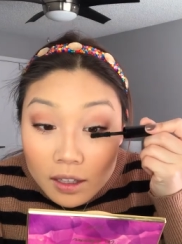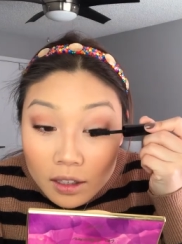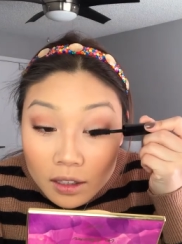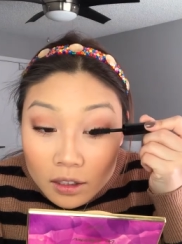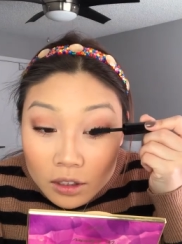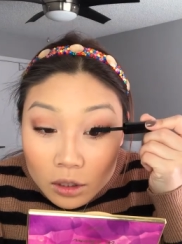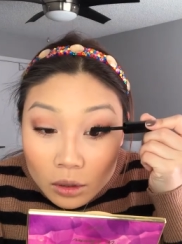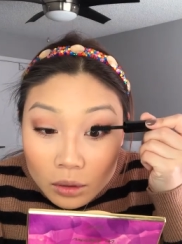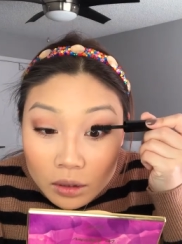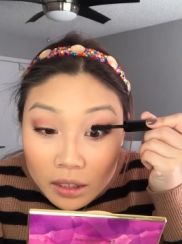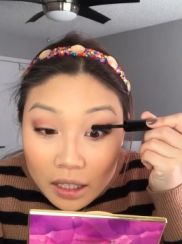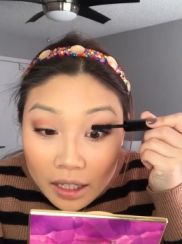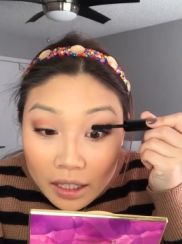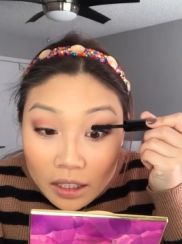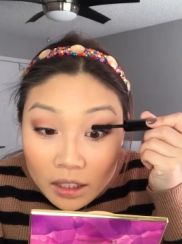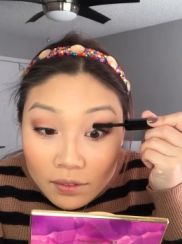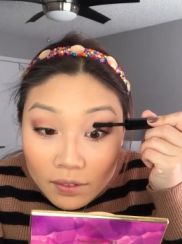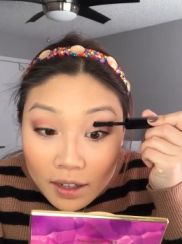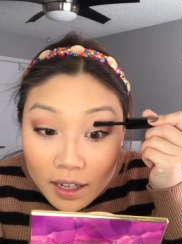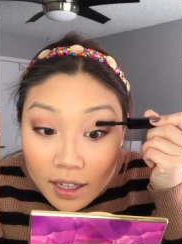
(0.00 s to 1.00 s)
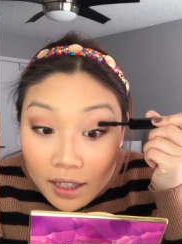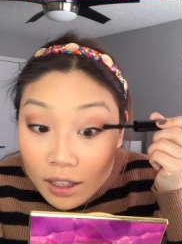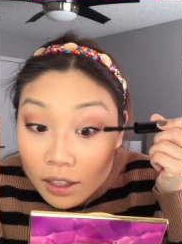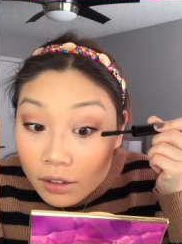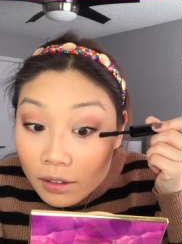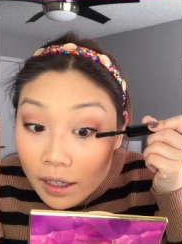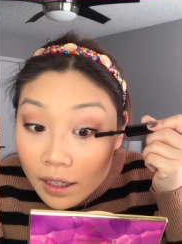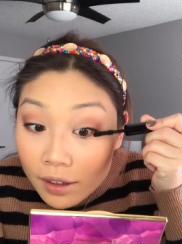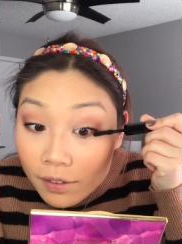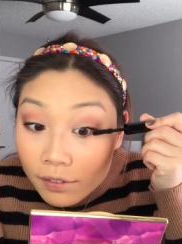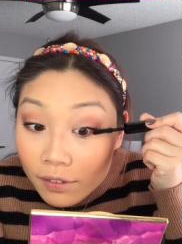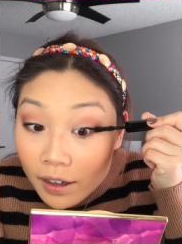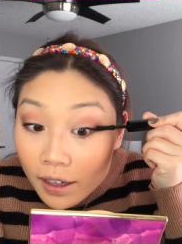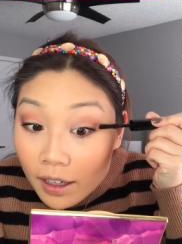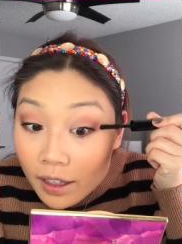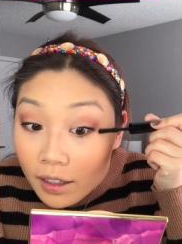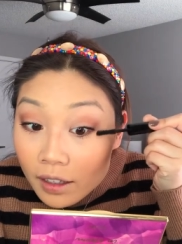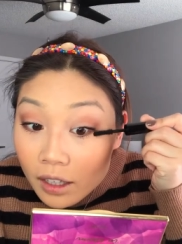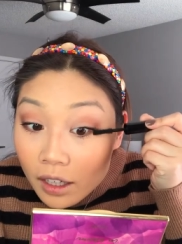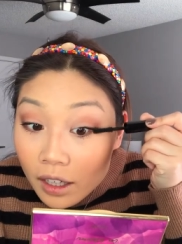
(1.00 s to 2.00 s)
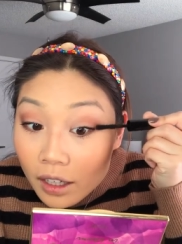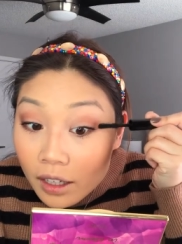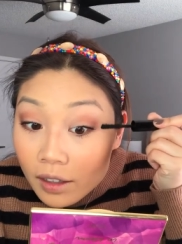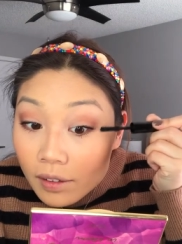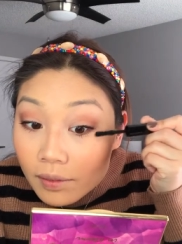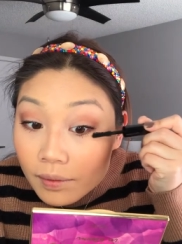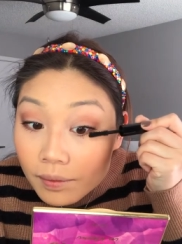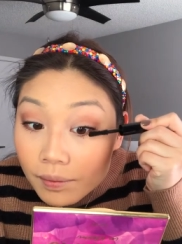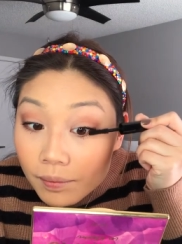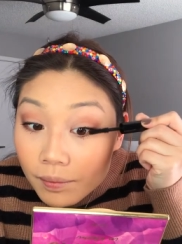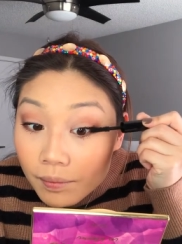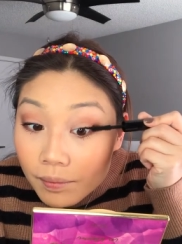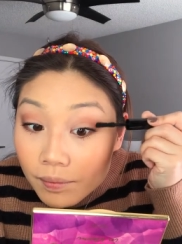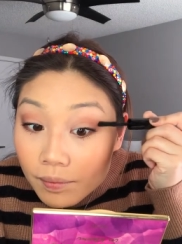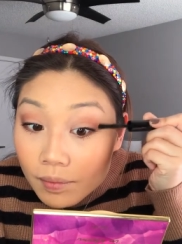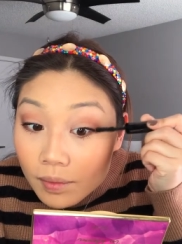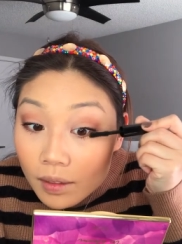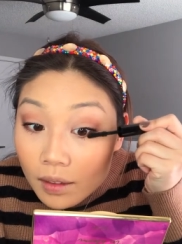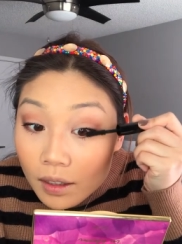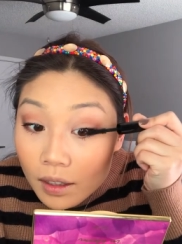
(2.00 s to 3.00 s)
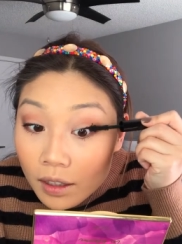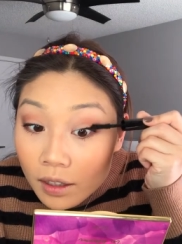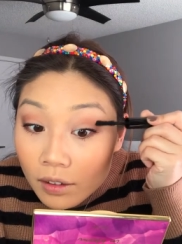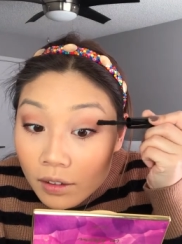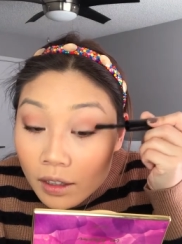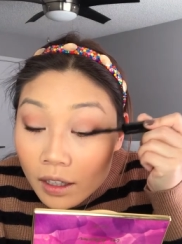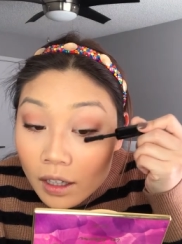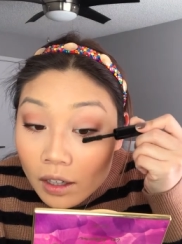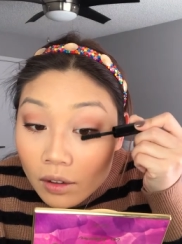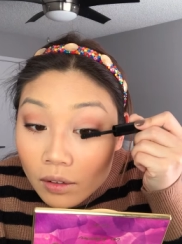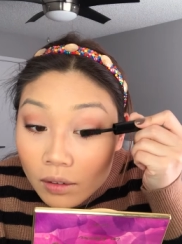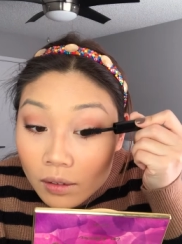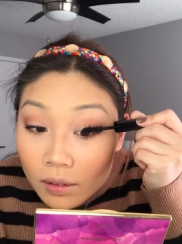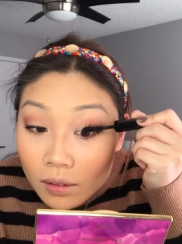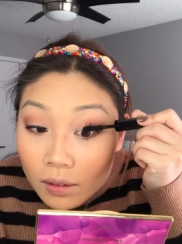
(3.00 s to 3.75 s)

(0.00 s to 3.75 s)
It's so satisfying and gratifying that I don't know.